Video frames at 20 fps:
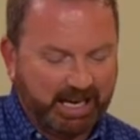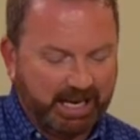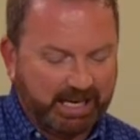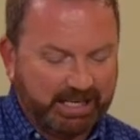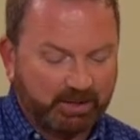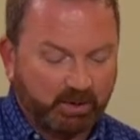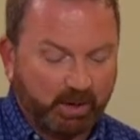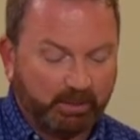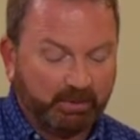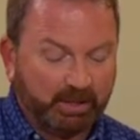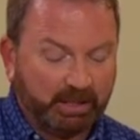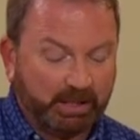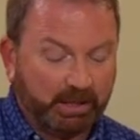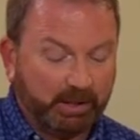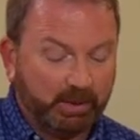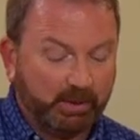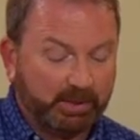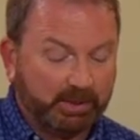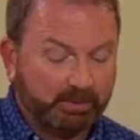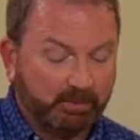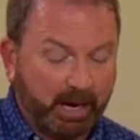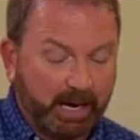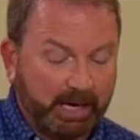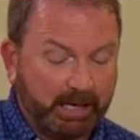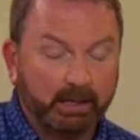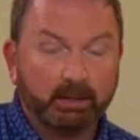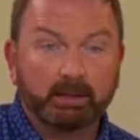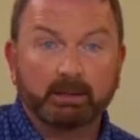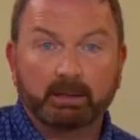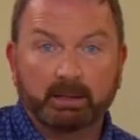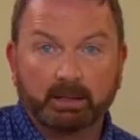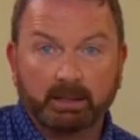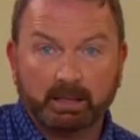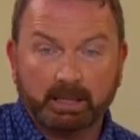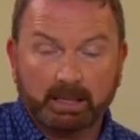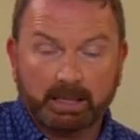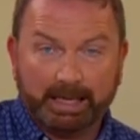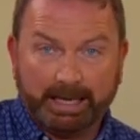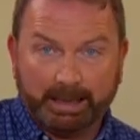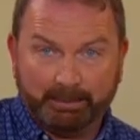So I'm going to use my
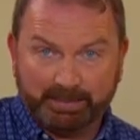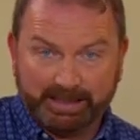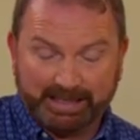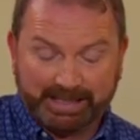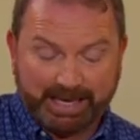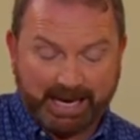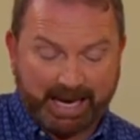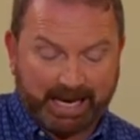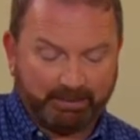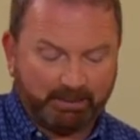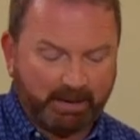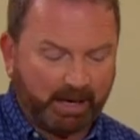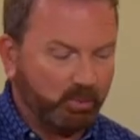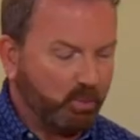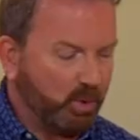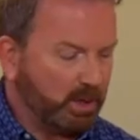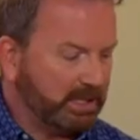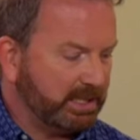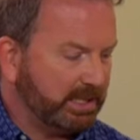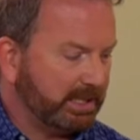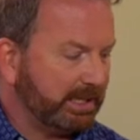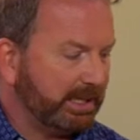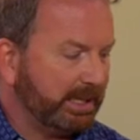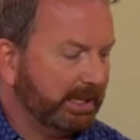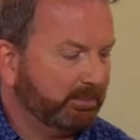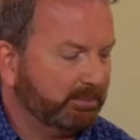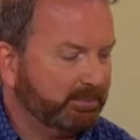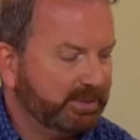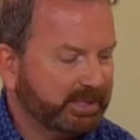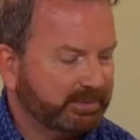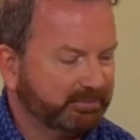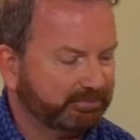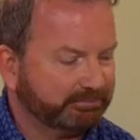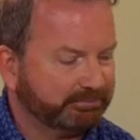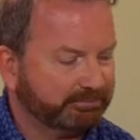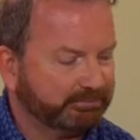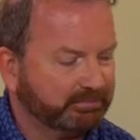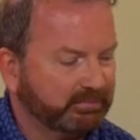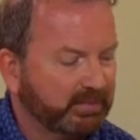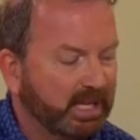clips again, my wonder clips,
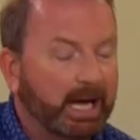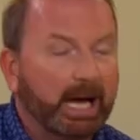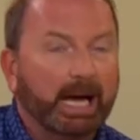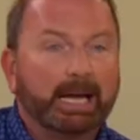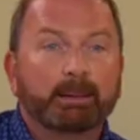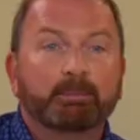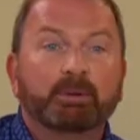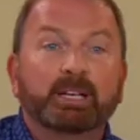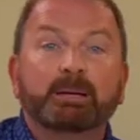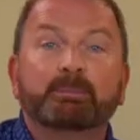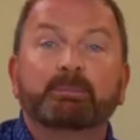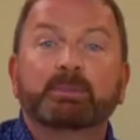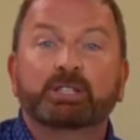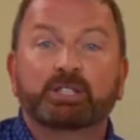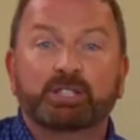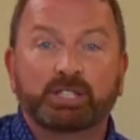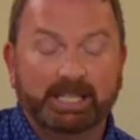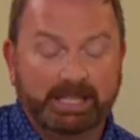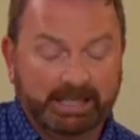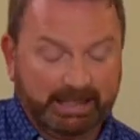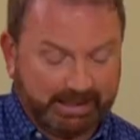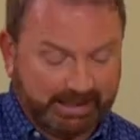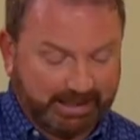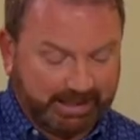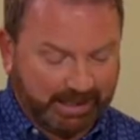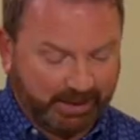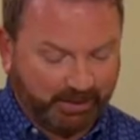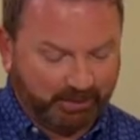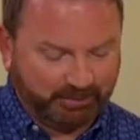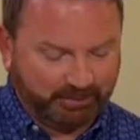and I'm going to machine sew.